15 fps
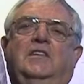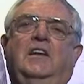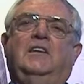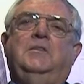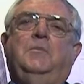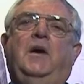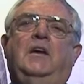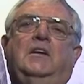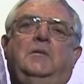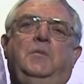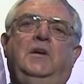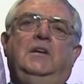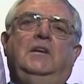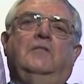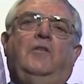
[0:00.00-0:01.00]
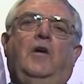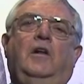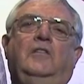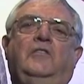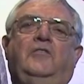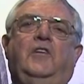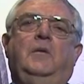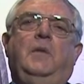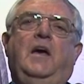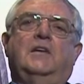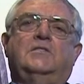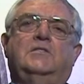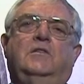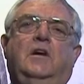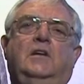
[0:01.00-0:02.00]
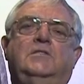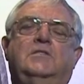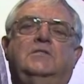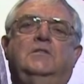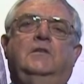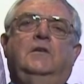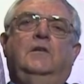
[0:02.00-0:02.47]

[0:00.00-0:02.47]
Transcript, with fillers: are selected by a committee of Hall of Fame astronauts,